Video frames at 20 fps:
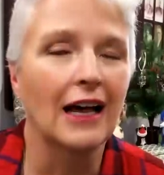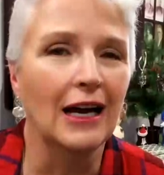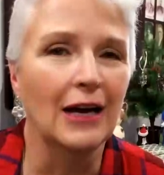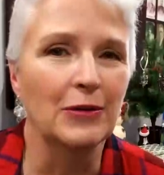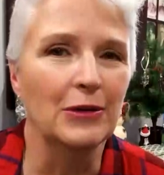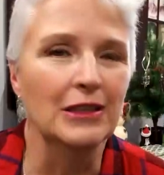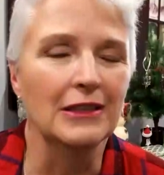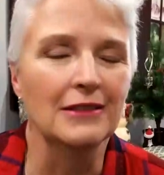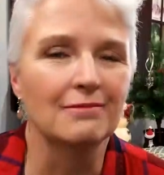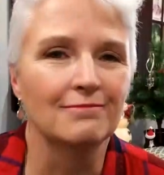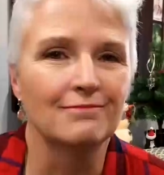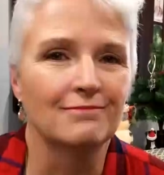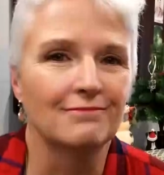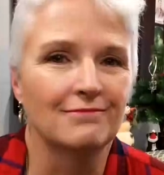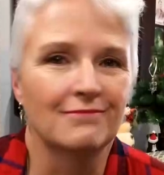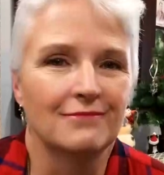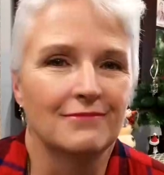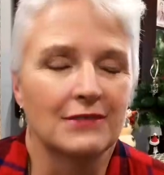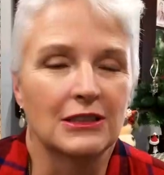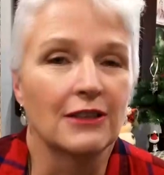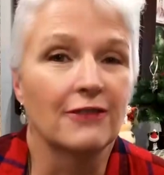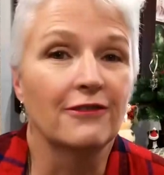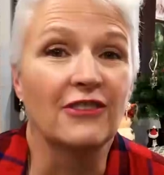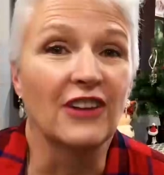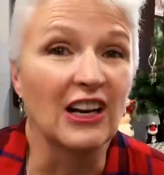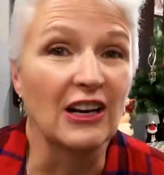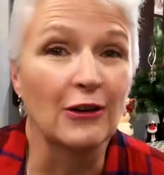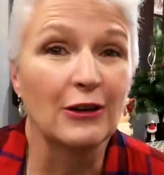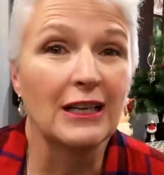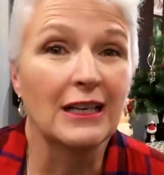I mean, it's a
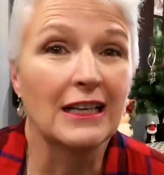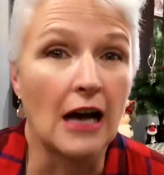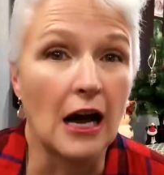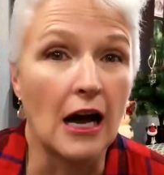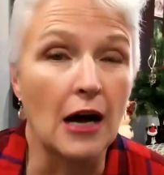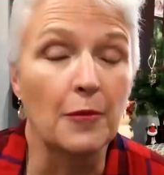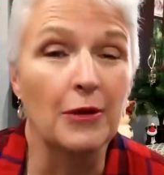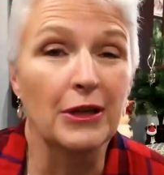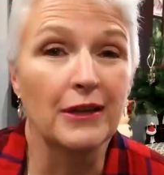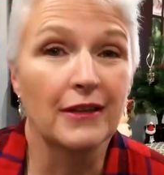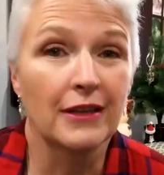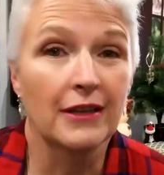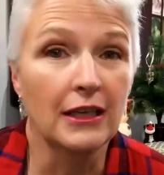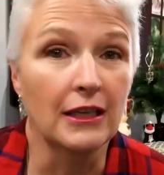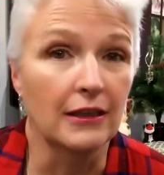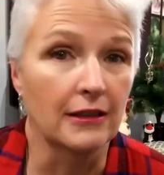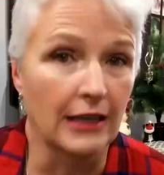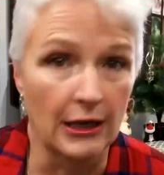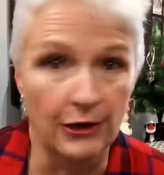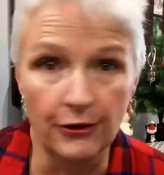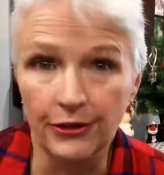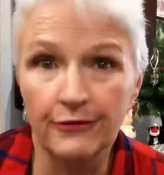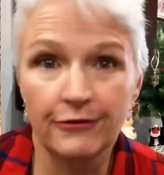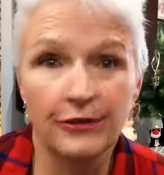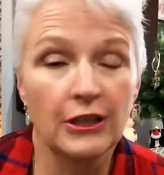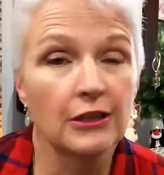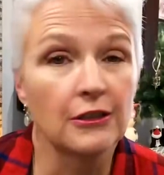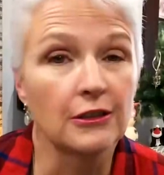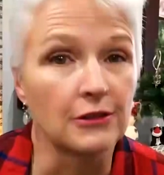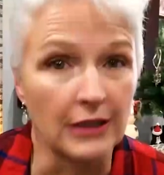very common thing. Count the
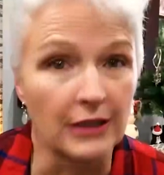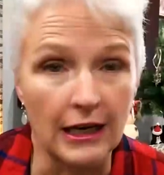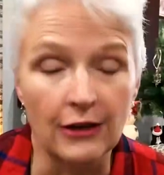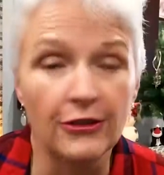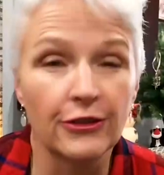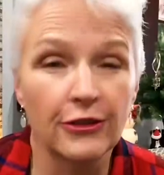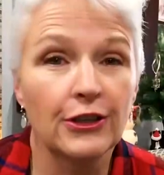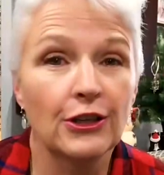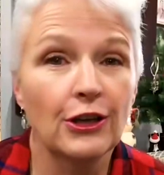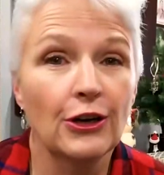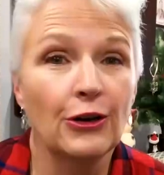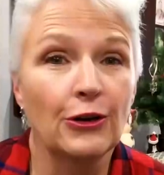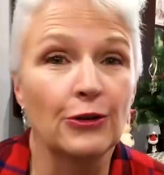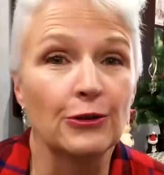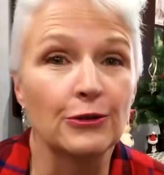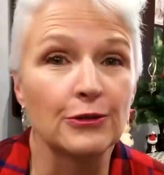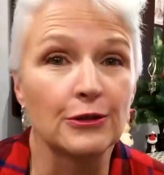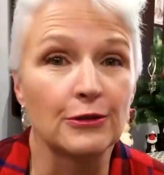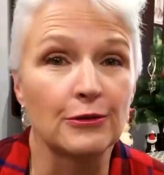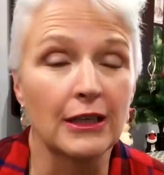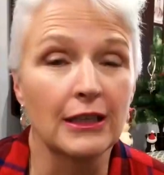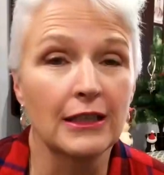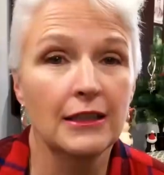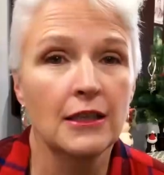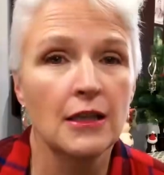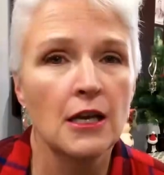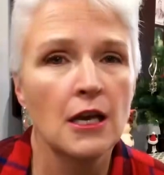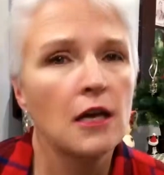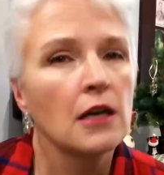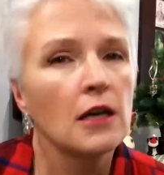fingers, count the toes, right?